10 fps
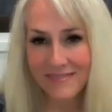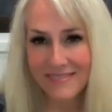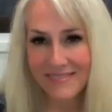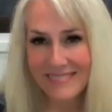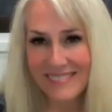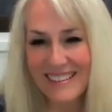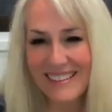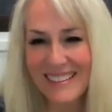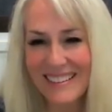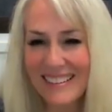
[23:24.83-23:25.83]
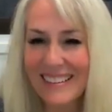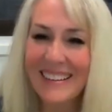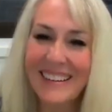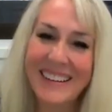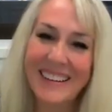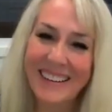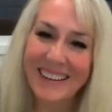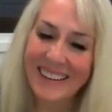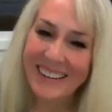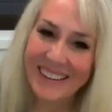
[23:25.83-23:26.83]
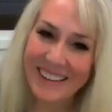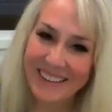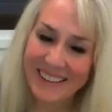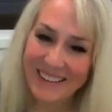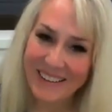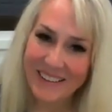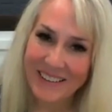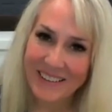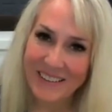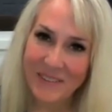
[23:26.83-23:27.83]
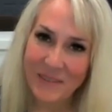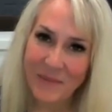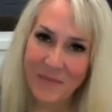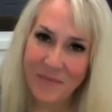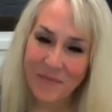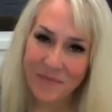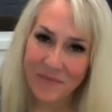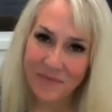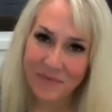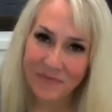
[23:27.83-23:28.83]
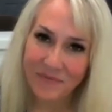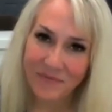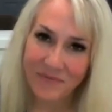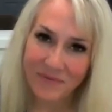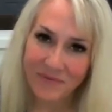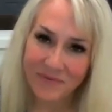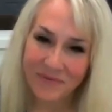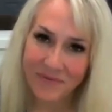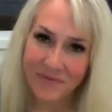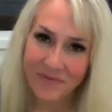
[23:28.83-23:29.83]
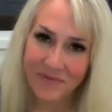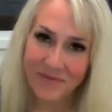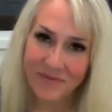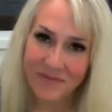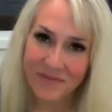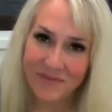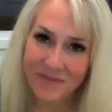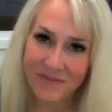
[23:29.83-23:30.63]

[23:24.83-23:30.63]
No words are spoken by the person on screen.